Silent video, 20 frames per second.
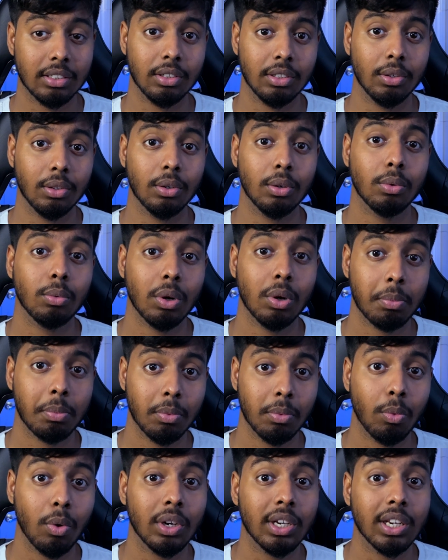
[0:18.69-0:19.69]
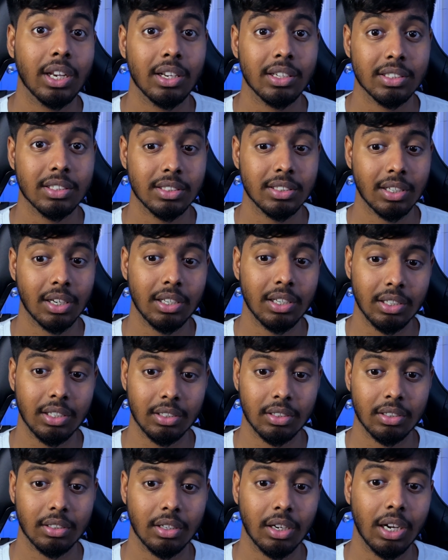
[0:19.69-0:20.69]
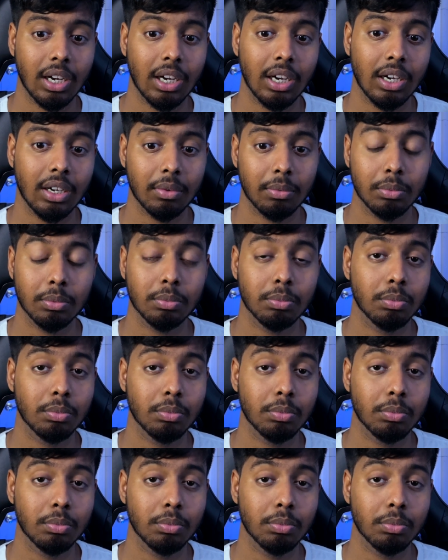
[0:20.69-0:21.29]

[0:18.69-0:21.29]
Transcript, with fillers: you know what what can I study uh,